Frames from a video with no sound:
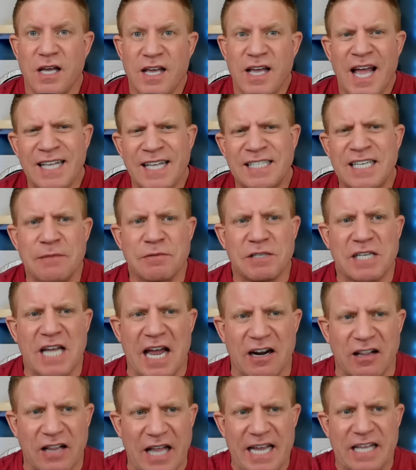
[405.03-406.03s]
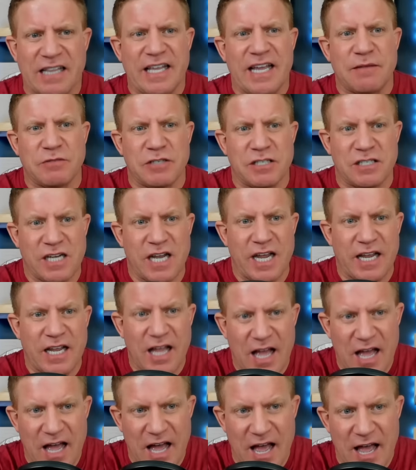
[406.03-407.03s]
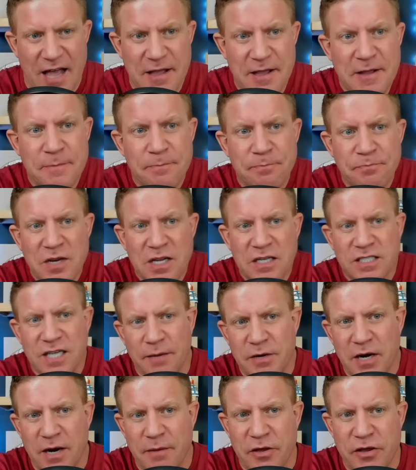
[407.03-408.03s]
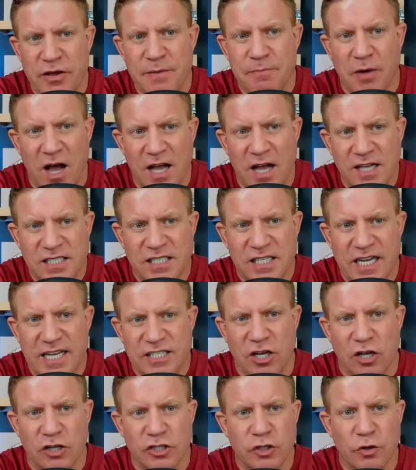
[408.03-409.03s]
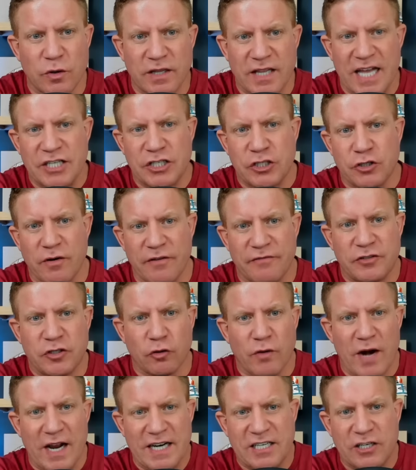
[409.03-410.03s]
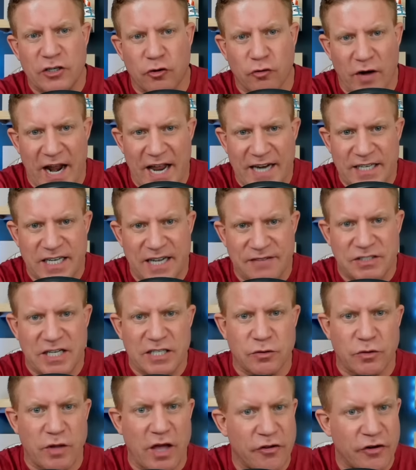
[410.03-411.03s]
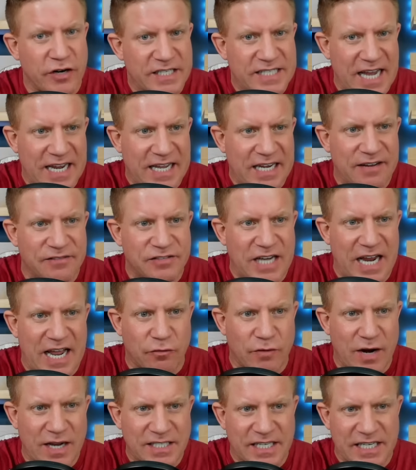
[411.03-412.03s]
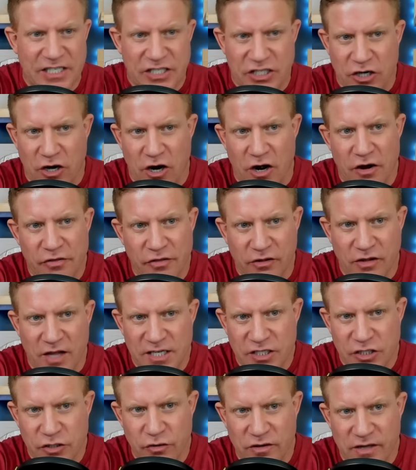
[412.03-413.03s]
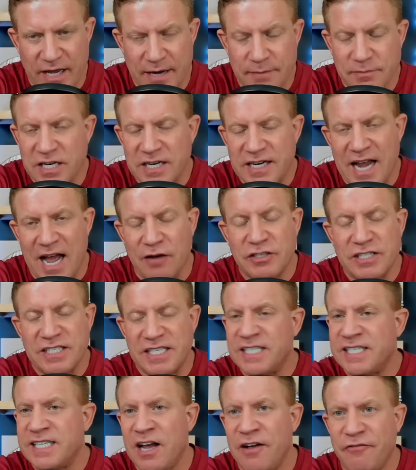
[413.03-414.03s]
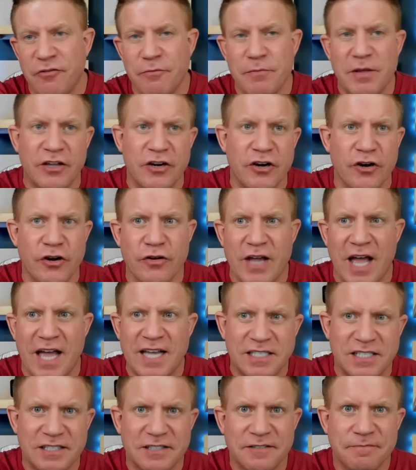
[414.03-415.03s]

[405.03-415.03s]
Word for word: That seems kind of likely. I'm just saying. Uh, WWE boss is also alleged to have directed Grant to have sex with other executives and a wrestling star, the lawsuit claims. Now, does this sound familiar, you guys?